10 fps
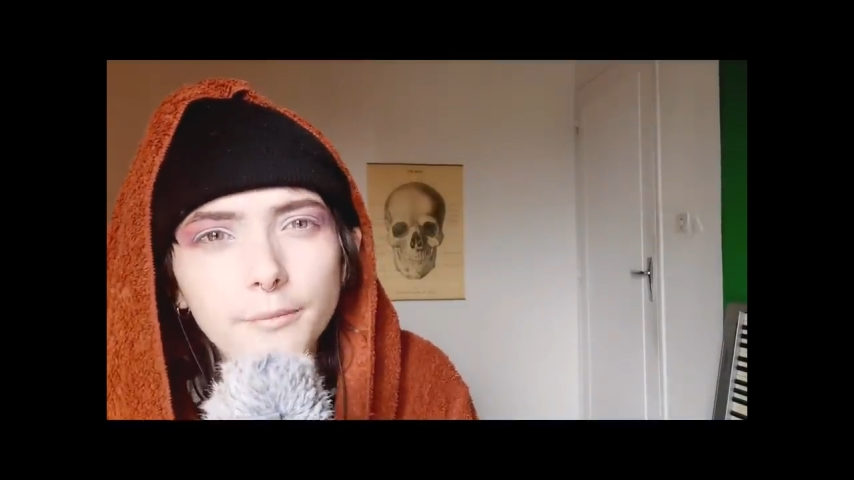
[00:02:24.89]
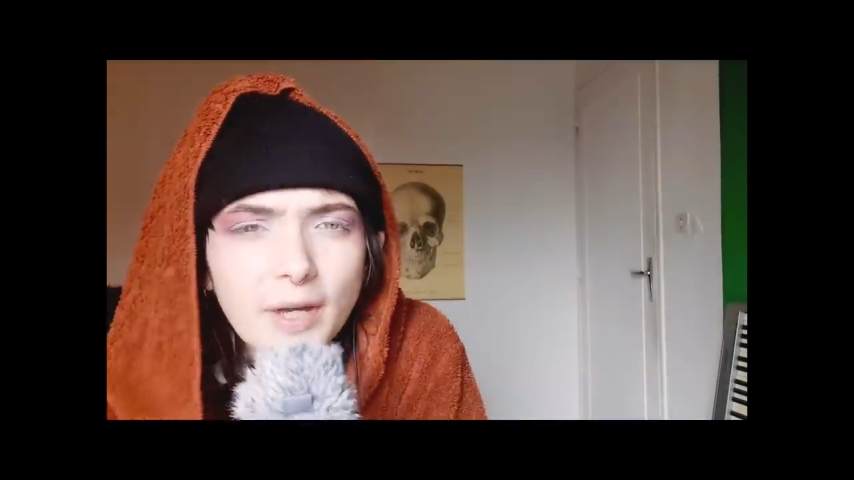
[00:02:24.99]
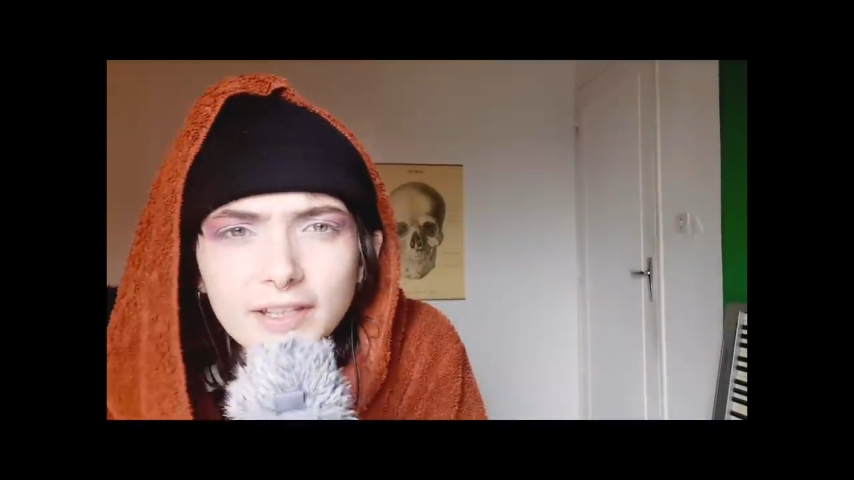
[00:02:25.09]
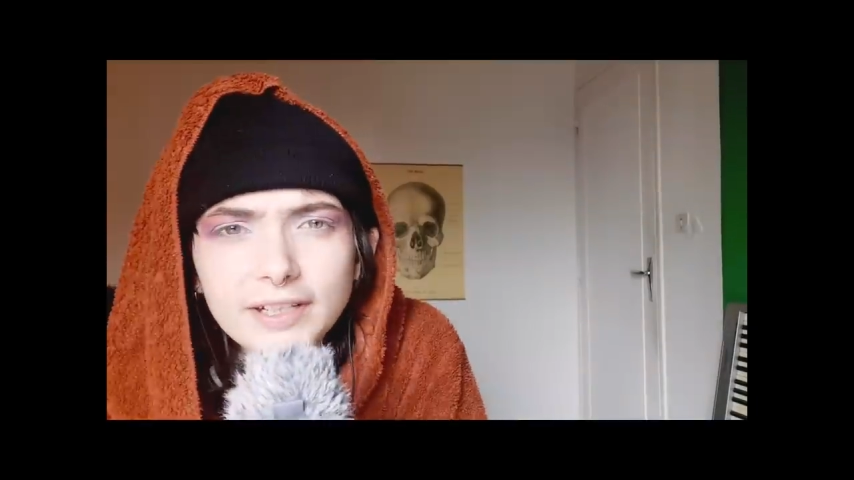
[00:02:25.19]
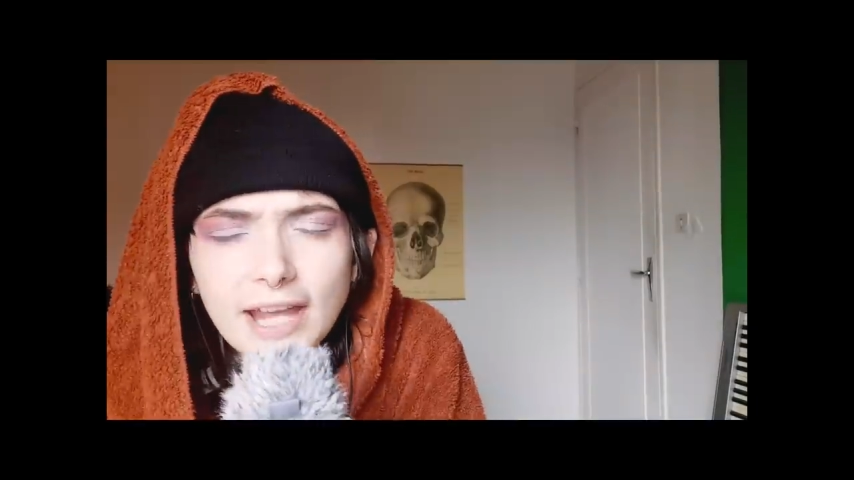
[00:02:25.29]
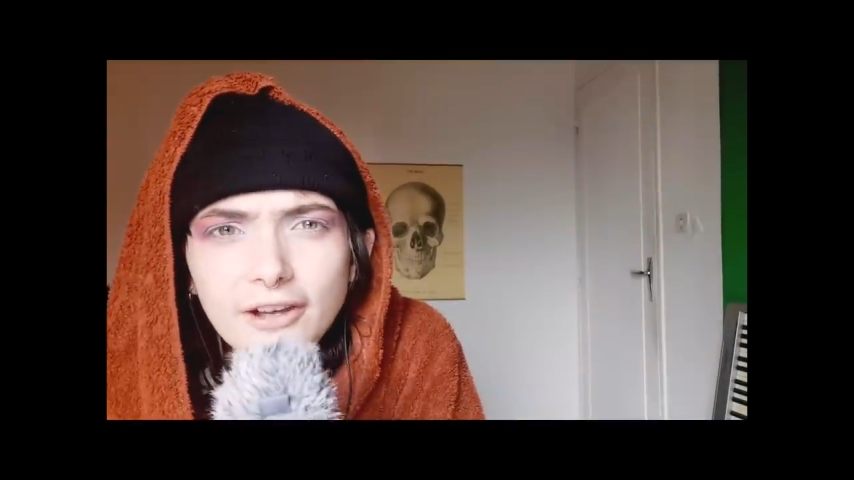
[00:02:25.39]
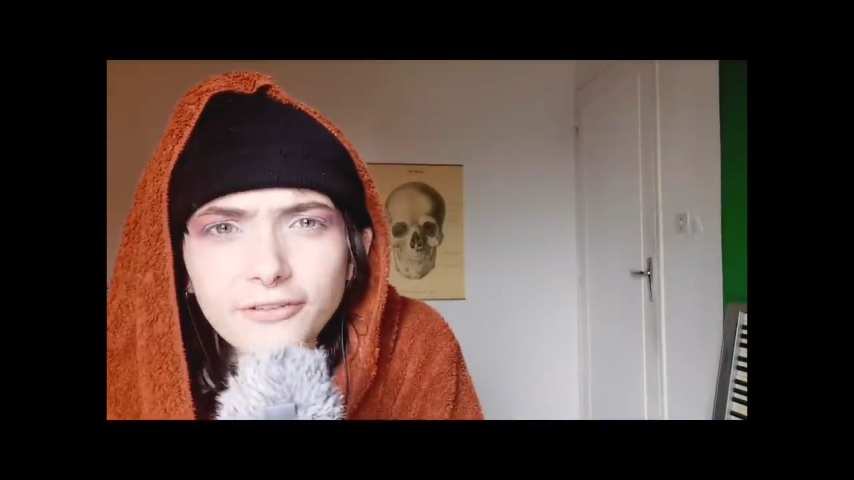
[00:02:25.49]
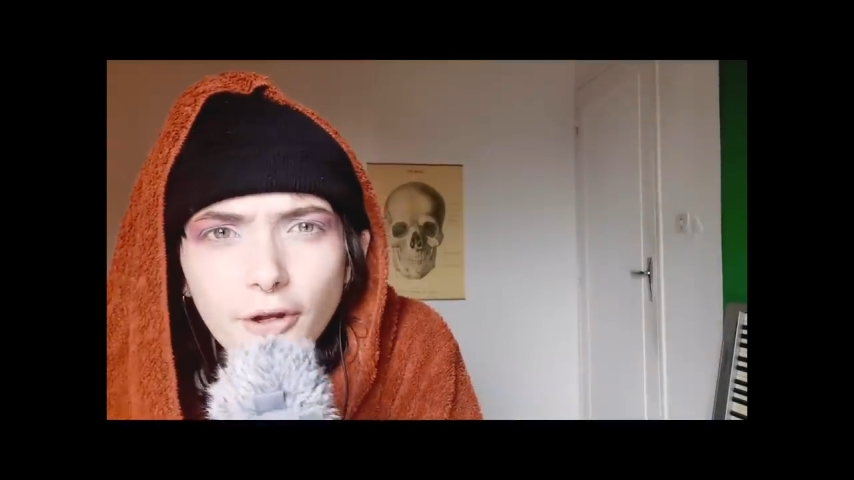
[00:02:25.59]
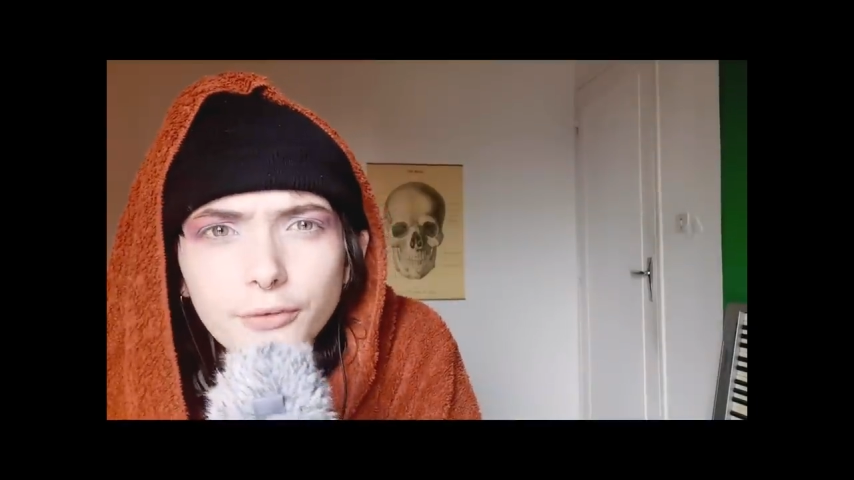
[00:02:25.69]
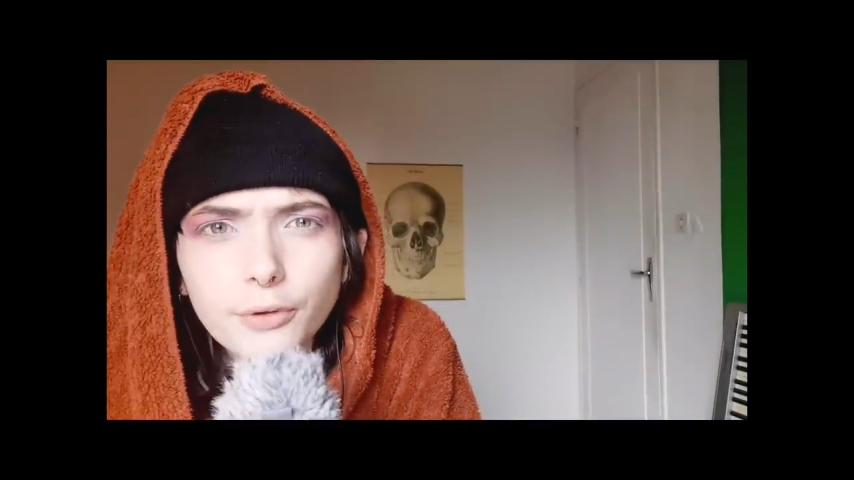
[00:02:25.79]
Am I going to get a
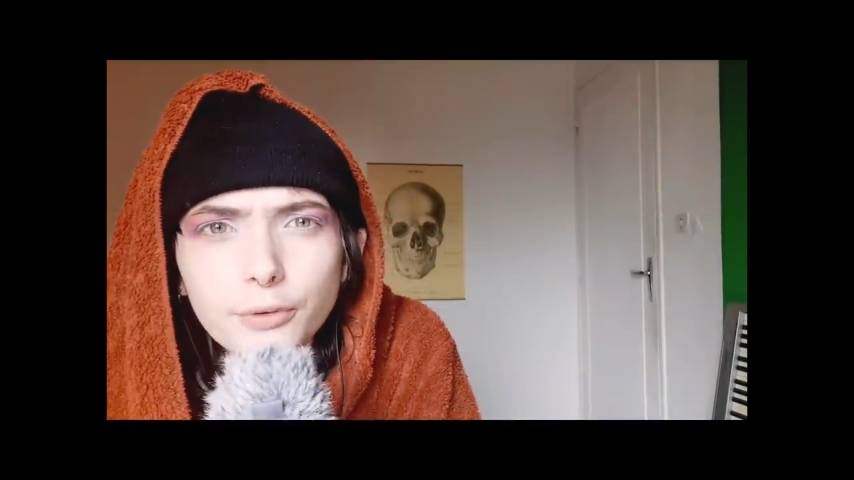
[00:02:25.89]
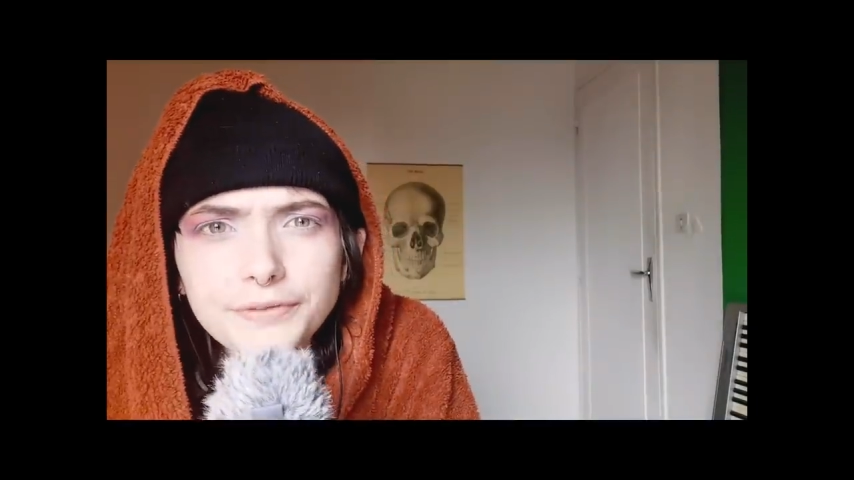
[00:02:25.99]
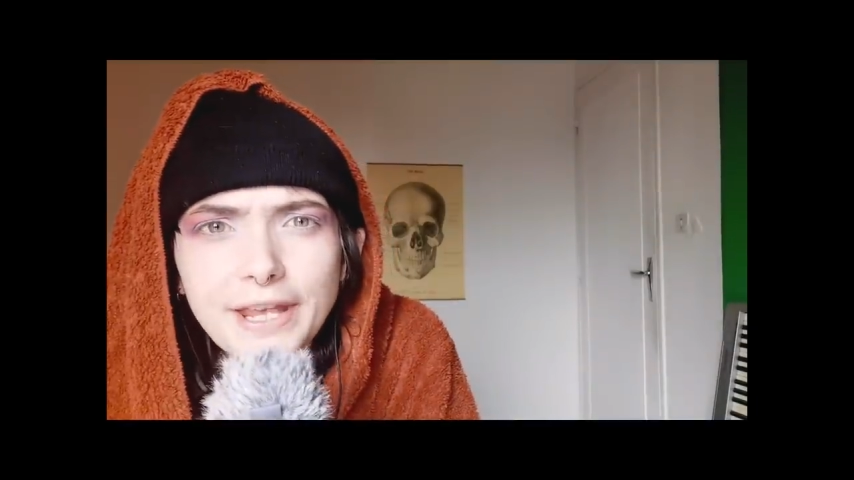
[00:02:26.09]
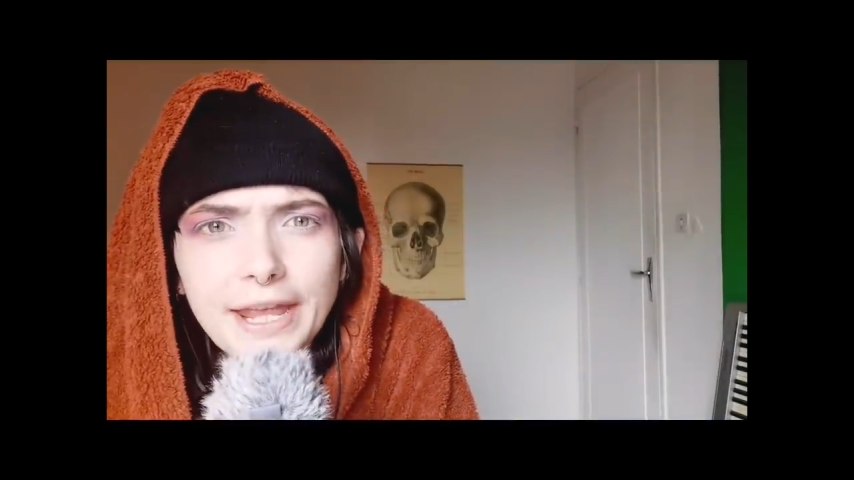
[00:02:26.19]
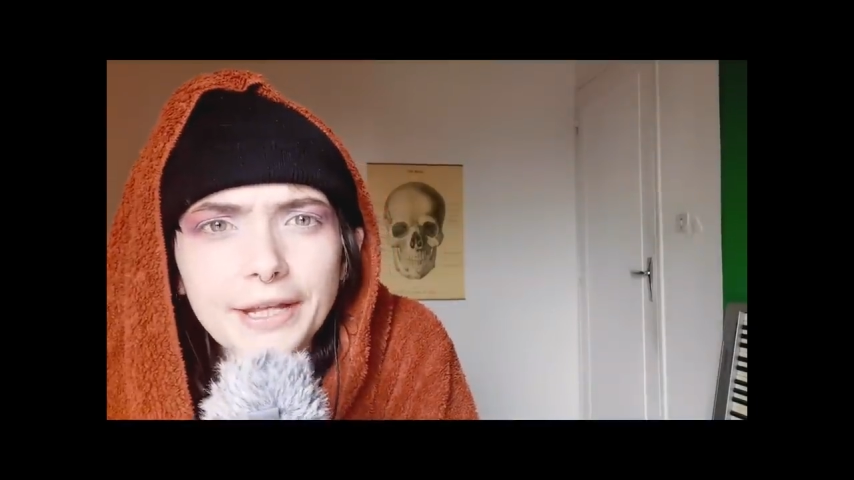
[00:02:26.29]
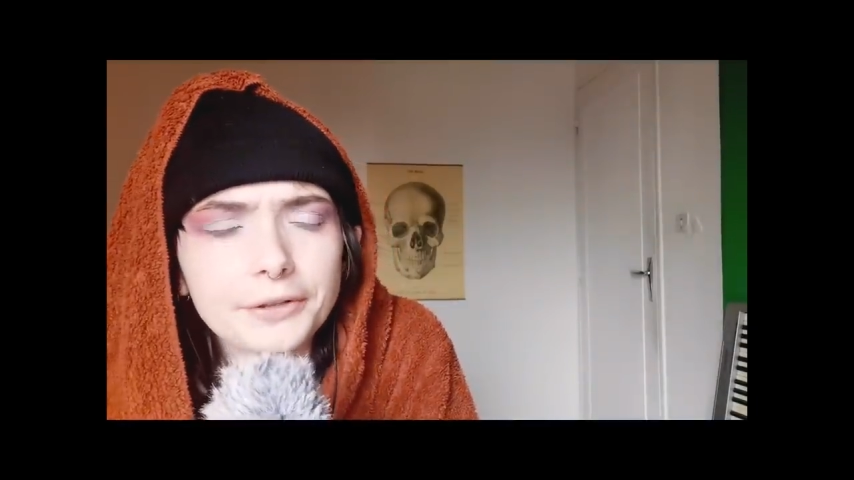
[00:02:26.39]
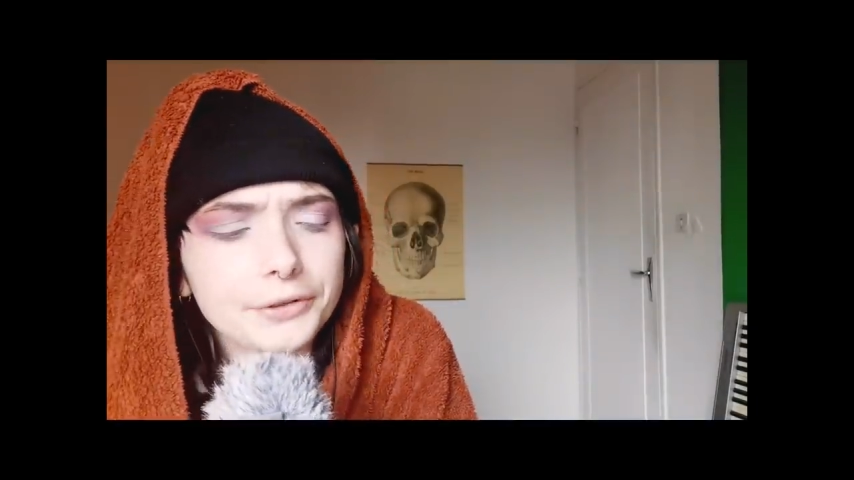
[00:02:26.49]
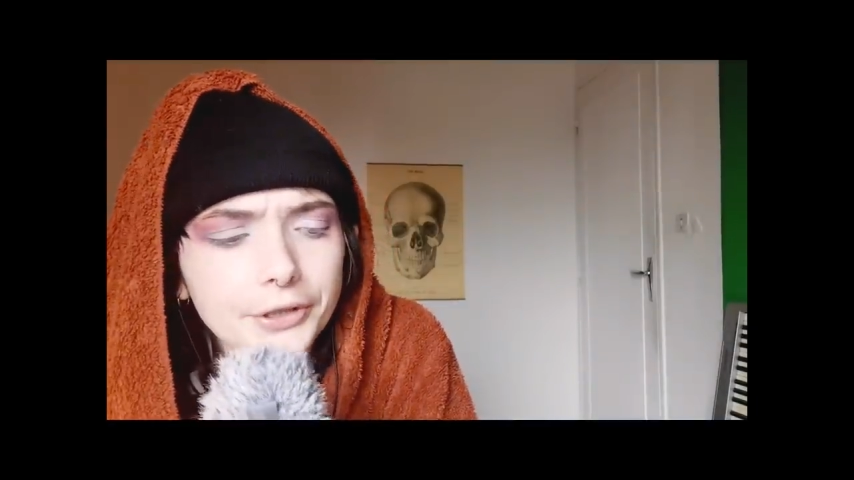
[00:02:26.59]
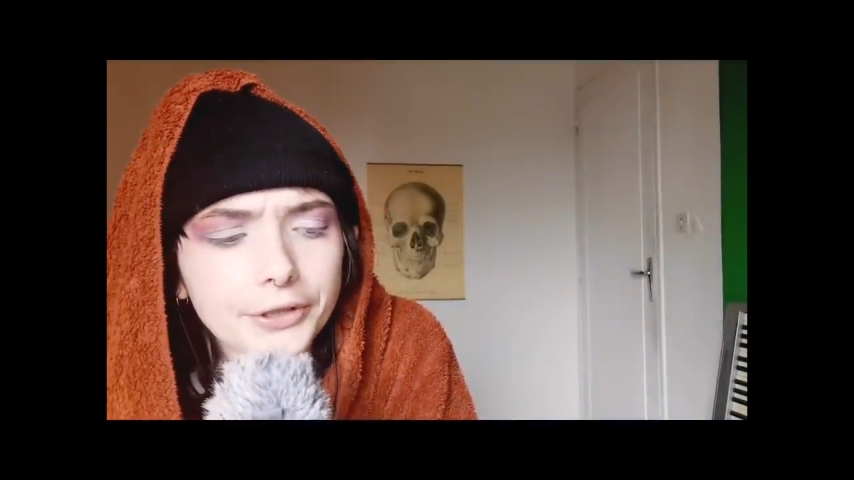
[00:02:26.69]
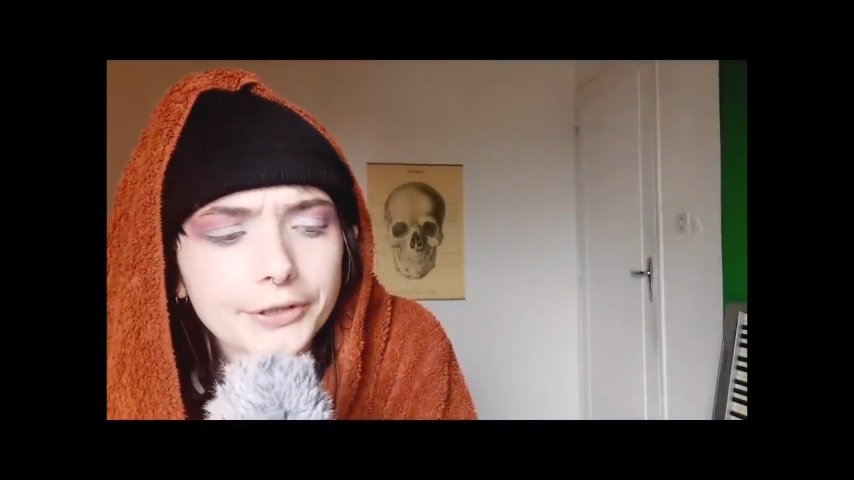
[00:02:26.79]
phone call saying,
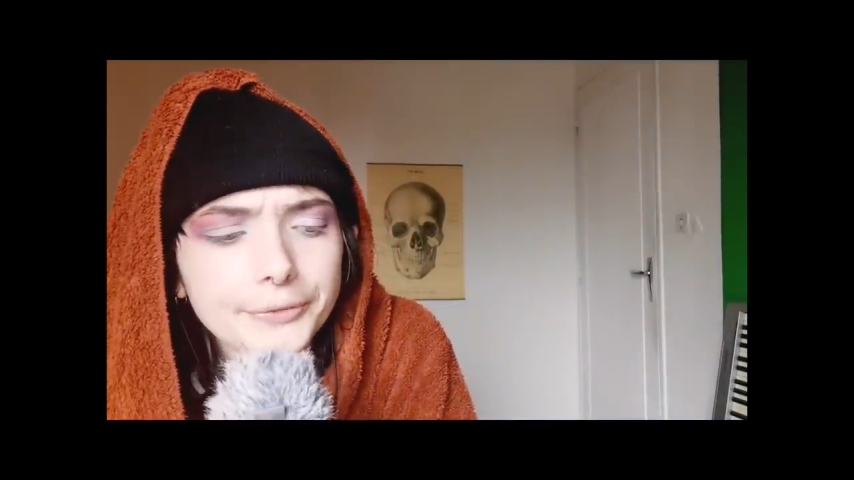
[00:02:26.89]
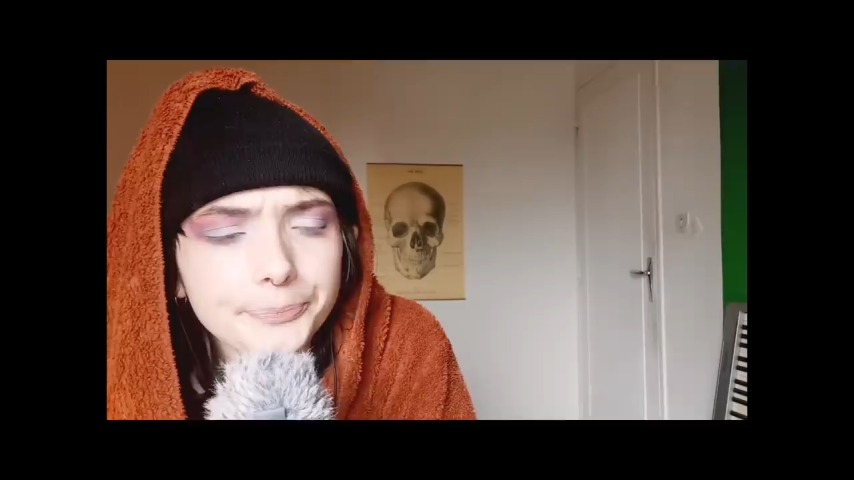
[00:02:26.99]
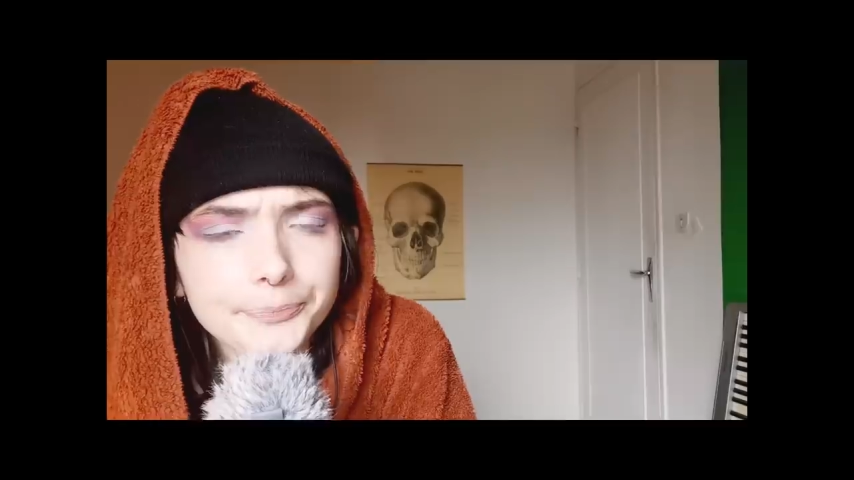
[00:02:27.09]
look,